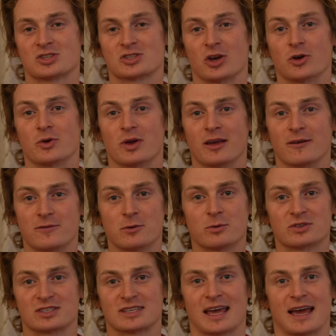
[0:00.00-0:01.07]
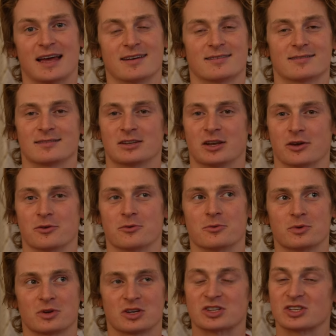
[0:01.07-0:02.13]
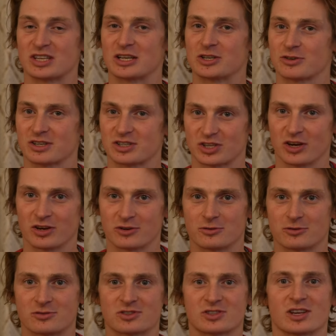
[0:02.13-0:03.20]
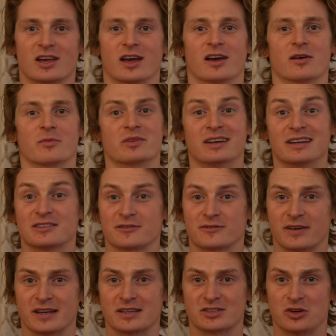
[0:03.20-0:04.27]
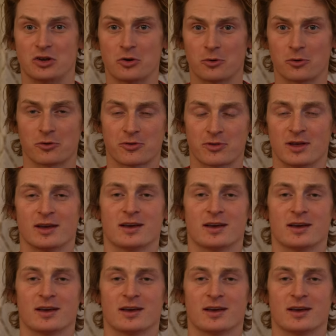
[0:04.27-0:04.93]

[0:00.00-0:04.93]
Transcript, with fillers: So if you want to get you know, concentric circles, um, you need to face north.